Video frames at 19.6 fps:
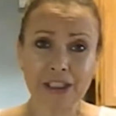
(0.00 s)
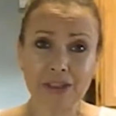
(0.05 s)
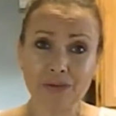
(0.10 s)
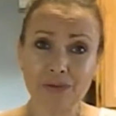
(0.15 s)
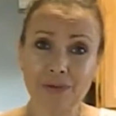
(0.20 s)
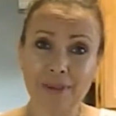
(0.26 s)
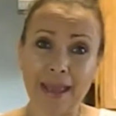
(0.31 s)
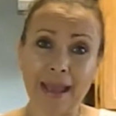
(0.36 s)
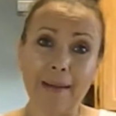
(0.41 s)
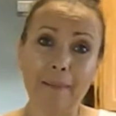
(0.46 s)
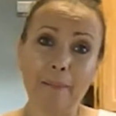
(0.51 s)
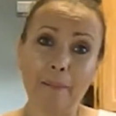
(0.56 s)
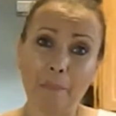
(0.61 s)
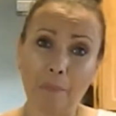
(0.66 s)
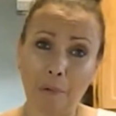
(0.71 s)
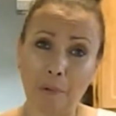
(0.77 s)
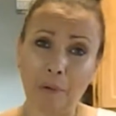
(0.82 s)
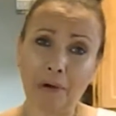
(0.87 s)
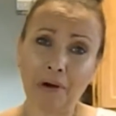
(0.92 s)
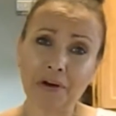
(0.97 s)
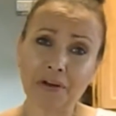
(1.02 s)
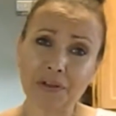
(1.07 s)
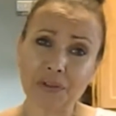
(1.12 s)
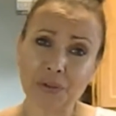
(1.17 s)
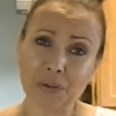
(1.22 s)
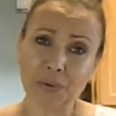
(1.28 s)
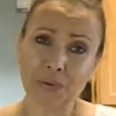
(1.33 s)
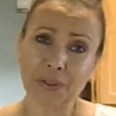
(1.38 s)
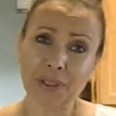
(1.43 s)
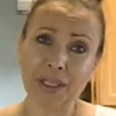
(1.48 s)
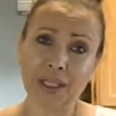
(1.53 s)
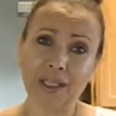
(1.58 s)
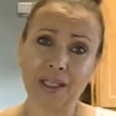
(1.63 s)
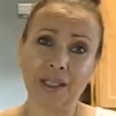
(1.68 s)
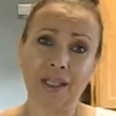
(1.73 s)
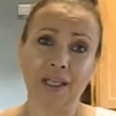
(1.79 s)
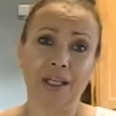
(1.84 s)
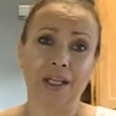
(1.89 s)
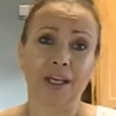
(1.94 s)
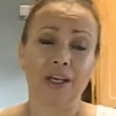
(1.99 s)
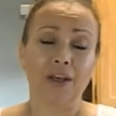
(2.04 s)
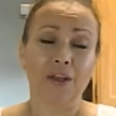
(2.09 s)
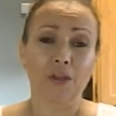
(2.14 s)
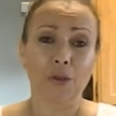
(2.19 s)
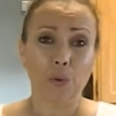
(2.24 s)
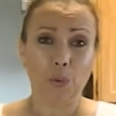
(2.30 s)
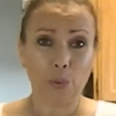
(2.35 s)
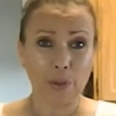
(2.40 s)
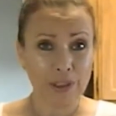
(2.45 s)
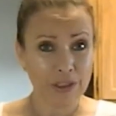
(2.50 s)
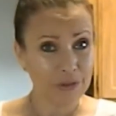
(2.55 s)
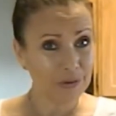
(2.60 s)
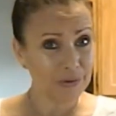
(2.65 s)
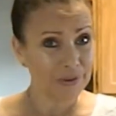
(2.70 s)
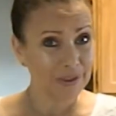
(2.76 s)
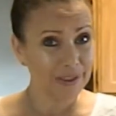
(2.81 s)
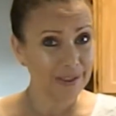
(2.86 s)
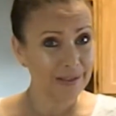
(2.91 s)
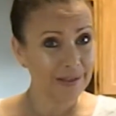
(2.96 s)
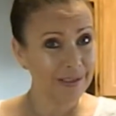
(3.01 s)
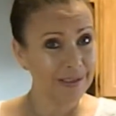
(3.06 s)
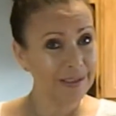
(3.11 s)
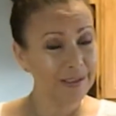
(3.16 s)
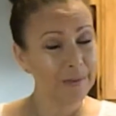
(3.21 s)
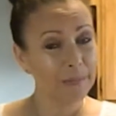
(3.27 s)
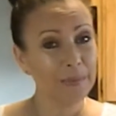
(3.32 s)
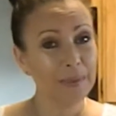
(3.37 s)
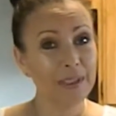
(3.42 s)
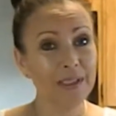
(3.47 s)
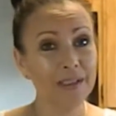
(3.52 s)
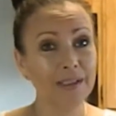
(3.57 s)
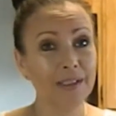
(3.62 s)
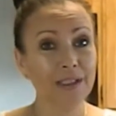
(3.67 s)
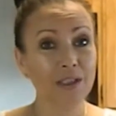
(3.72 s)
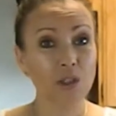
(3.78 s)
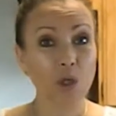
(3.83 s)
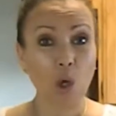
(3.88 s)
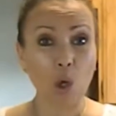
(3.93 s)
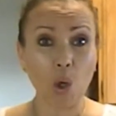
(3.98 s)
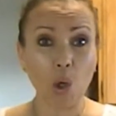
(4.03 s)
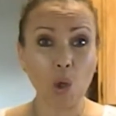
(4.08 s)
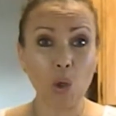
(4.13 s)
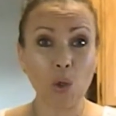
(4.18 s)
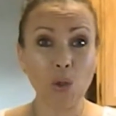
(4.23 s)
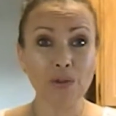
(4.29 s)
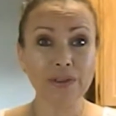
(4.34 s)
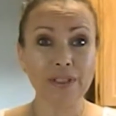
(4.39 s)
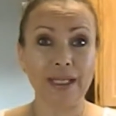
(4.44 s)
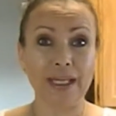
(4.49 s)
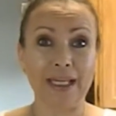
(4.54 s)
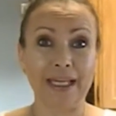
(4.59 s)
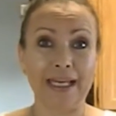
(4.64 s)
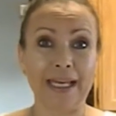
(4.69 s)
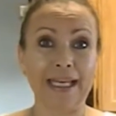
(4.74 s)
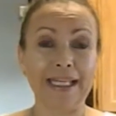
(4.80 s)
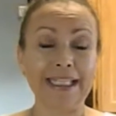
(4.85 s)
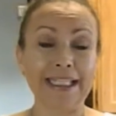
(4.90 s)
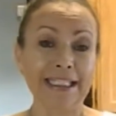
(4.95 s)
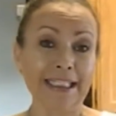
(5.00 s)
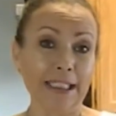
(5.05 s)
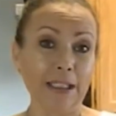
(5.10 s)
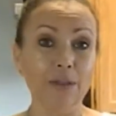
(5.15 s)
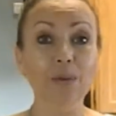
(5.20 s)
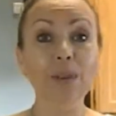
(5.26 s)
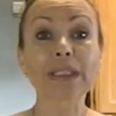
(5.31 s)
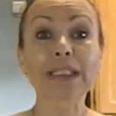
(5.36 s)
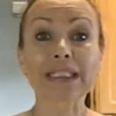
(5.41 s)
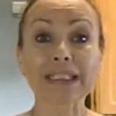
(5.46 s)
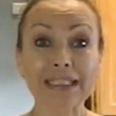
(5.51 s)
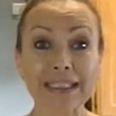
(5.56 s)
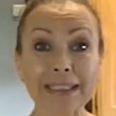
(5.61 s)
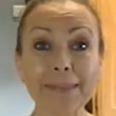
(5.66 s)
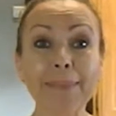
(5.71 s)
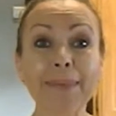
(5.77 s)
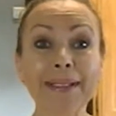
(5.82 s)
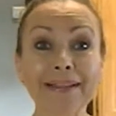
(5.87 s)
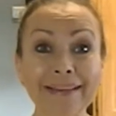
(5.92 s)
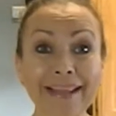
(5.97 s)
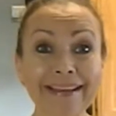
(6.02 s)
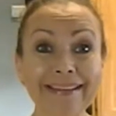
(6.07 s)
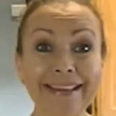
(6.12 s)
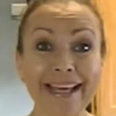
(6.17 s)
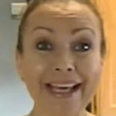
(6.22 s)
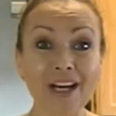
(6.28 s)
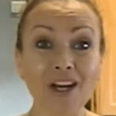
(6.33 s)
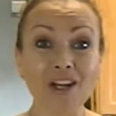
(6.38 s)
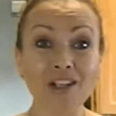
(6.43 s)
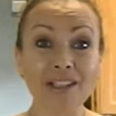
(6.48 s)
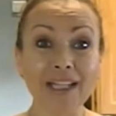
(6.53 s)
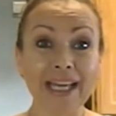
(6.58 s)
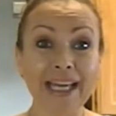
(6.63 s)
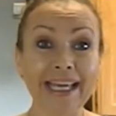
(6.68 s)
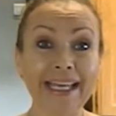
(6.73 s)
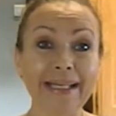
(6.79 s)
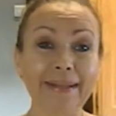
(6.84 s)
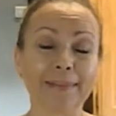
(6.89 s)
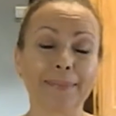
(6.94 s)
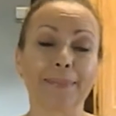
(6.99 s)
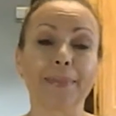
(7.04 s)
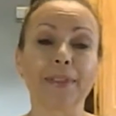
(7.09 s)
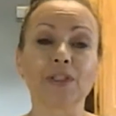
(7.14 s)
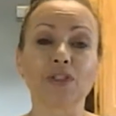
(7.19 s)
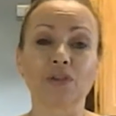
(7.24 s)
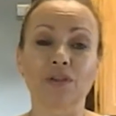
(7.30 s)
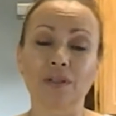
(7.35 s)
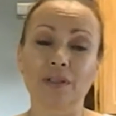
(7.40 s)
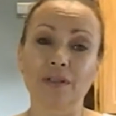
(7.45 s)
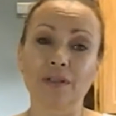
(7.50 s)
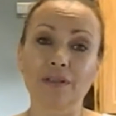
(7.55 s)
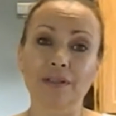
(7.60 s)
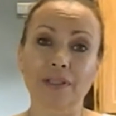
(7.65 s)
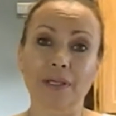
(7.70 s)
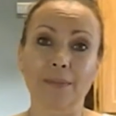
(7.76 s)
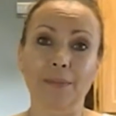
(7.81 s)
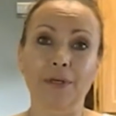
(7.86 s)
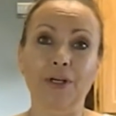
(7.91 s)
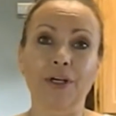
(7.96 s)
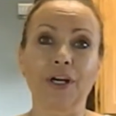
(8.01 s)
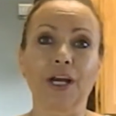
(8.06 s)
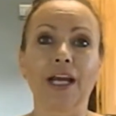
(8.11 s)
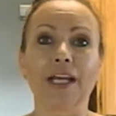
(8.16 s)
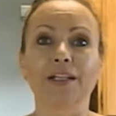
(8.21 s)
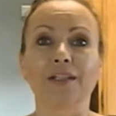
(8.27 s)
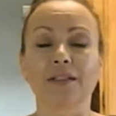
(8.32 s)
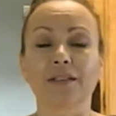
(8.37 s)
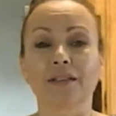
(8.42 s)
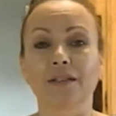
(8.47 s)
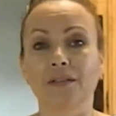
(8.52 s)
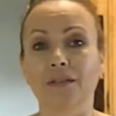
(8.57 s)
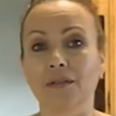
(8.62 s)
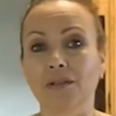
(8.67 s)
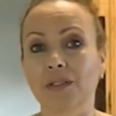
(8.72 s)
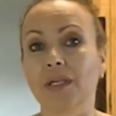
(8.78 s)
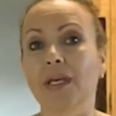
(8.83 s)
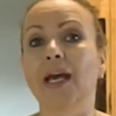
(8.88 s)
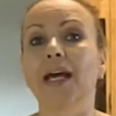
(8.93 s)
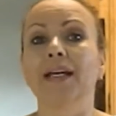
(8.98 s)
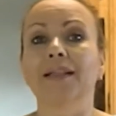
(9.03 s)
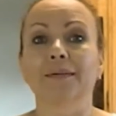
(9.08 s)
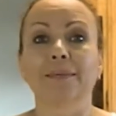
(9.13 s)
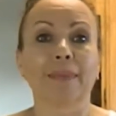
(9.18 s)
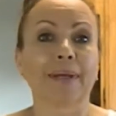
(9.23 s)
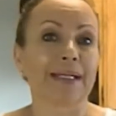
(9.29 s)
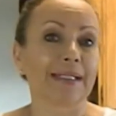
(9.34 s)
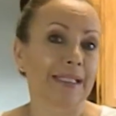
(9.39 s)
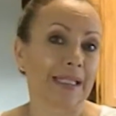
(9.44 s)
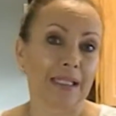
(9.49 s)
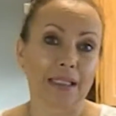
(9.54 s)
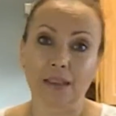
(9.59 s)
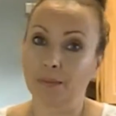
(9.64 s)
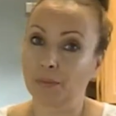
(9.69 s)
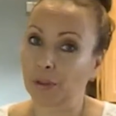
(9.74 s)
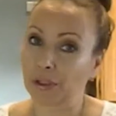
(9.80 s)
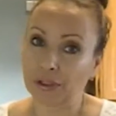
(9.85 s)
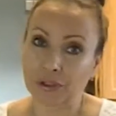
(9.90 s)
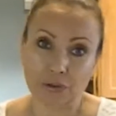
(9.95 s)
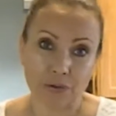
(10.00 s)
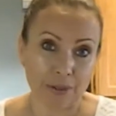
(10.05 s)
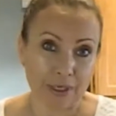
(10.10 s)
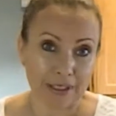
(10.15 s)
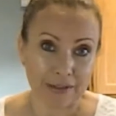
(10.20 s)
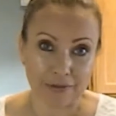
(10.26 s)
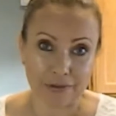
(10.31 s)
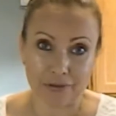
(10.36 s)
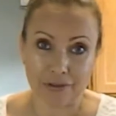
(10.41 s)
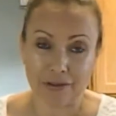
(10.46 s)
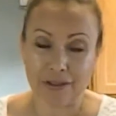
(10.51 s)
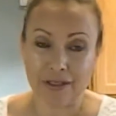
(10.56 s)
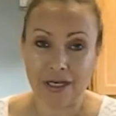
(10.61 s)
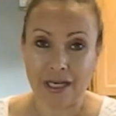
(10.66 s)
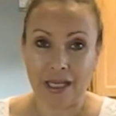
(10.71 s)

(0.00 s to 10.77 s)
do that more during the winter seasons because it's cold and I can deal with sleeping like that all night. But during the summer, I just use it as my daily moisturizer.